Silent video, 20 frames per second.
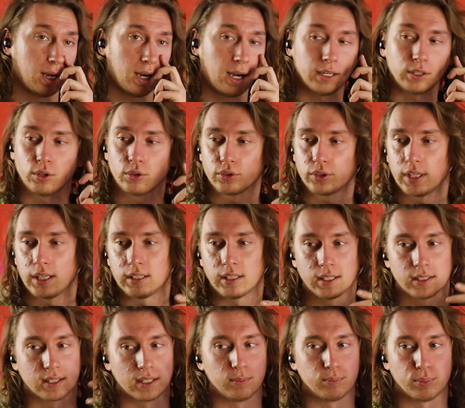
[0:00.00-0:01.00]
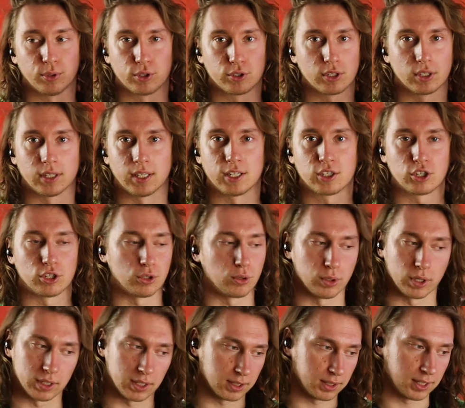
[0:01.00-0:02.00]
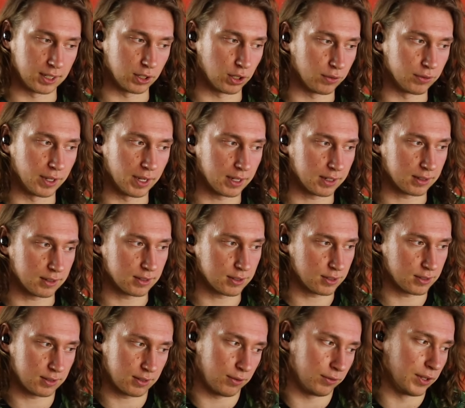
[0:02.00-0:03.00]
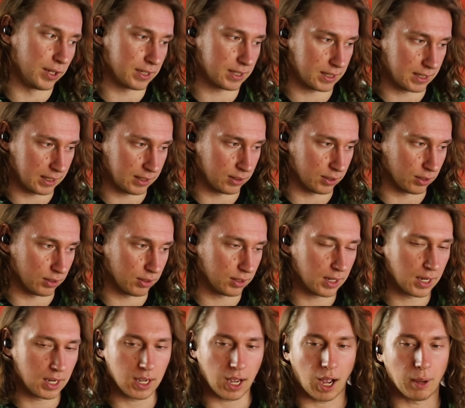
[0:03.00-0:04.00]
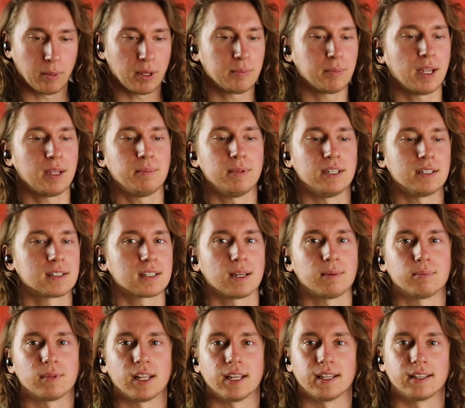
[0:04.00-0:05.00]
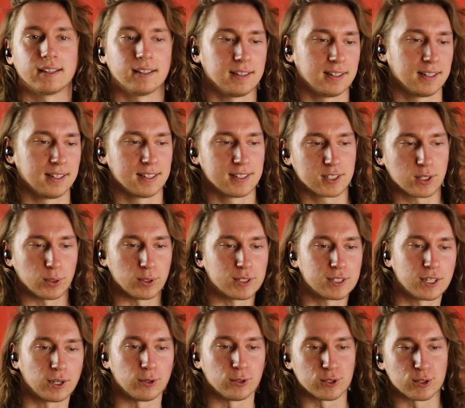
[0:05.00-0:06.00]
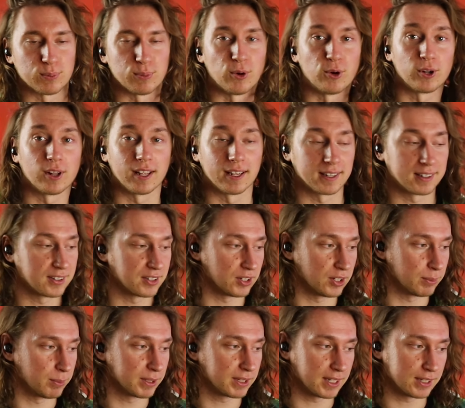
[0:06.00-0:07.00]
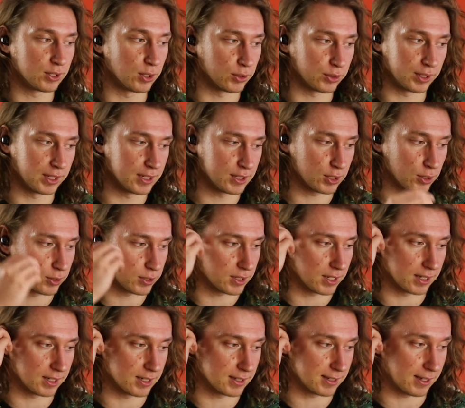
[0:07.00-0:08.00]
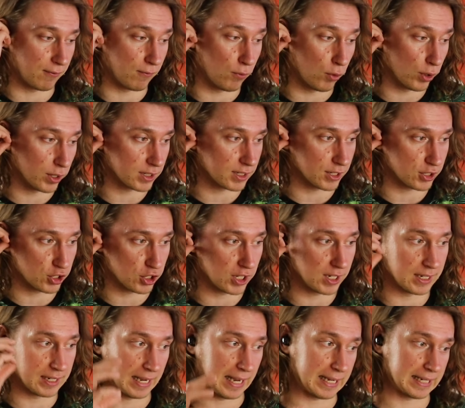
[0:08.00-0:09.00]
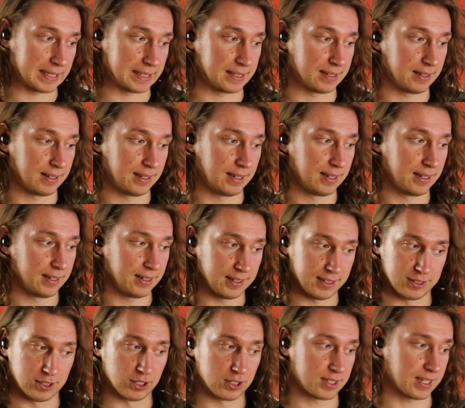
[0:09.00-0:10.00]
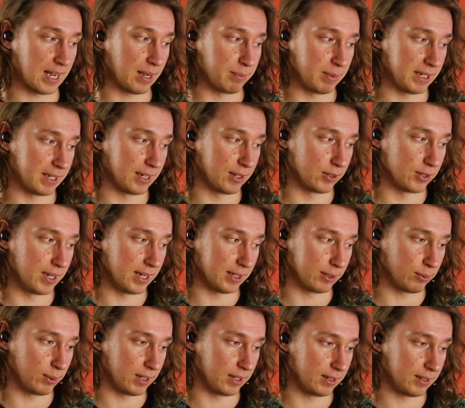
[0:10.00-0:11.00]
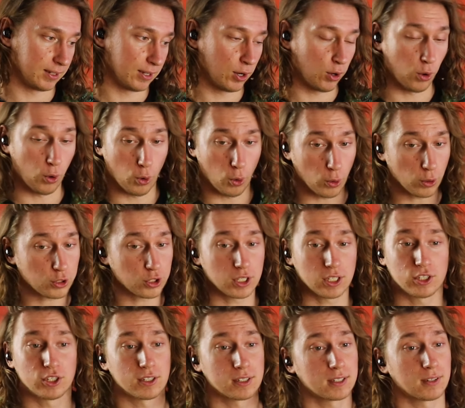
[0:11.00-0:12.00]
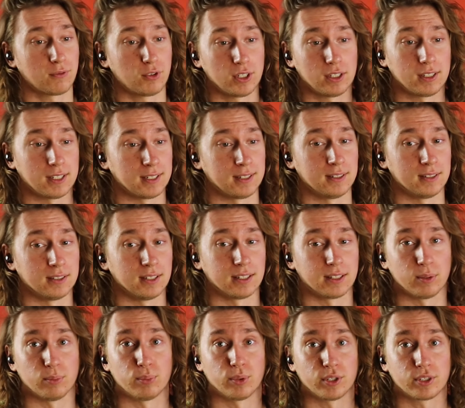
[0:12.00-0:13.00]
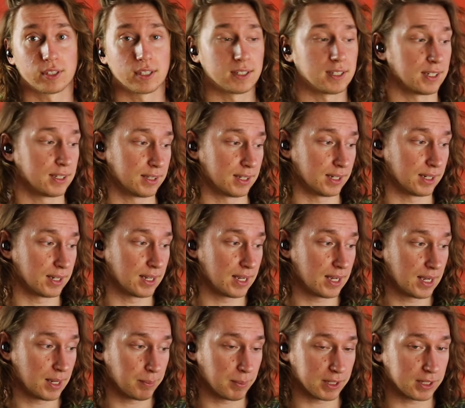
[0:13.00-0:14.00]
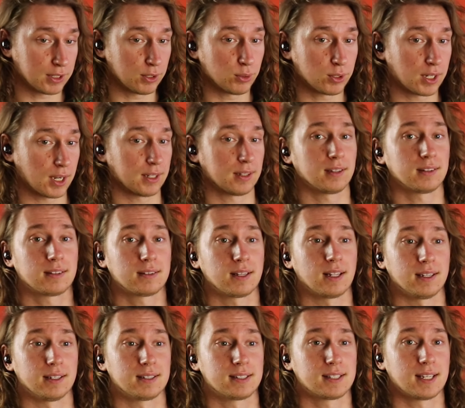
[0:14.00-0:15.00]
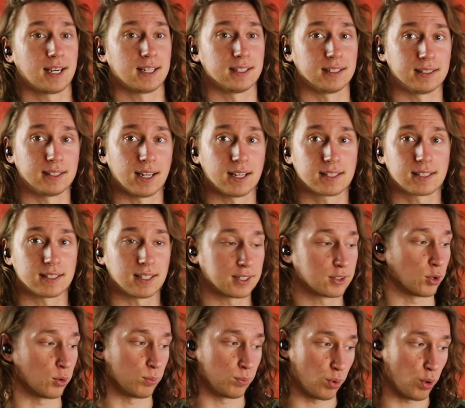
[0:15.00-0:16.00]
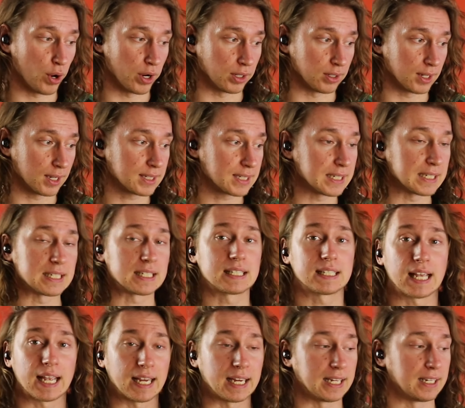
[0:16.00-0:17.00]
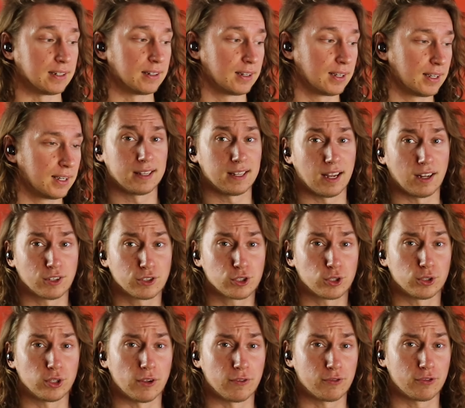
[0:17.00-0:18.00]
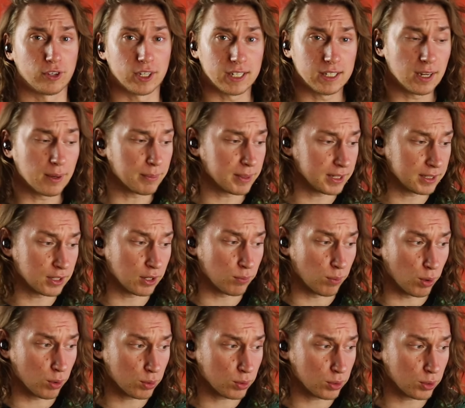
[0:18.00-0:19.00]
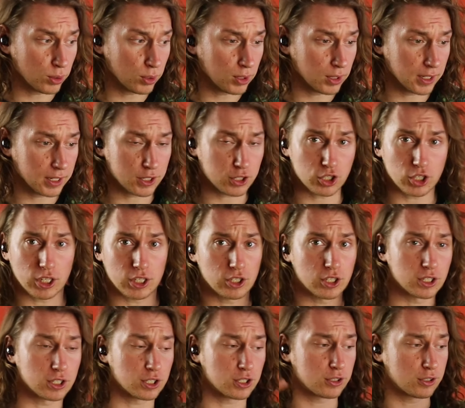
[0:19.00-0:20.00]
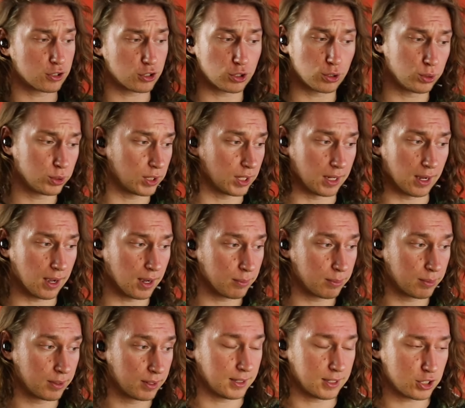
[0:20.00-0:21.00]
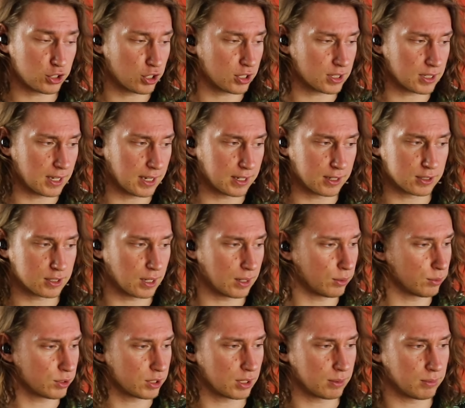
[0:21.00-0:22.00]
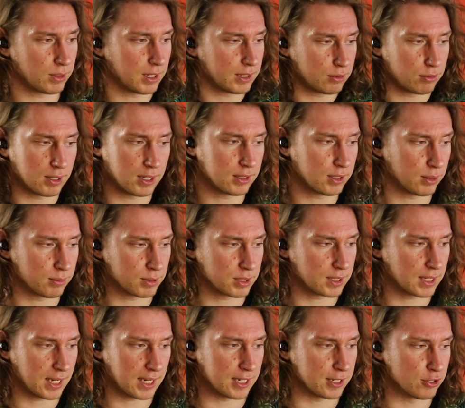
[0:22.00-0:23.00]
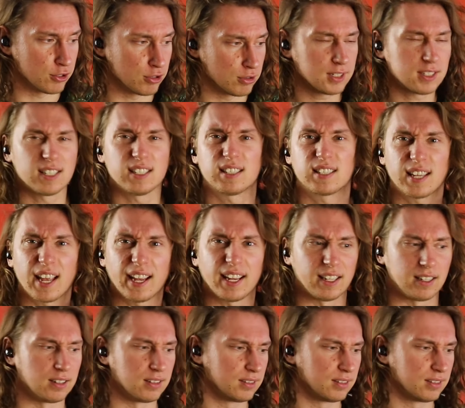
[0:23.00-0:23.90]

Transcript: I don't think that's impersonation or anything of that of the singer. I mean maybe some like so it sounds more like her, but I don't think so. It's like the voice that she has is just coming out that way. Or she's just really good at impersonating. But you cannot like say that that's not on point. That's insane and also the freedom in the vocal like she's just shooting up and it's just like on some like random stage it's insane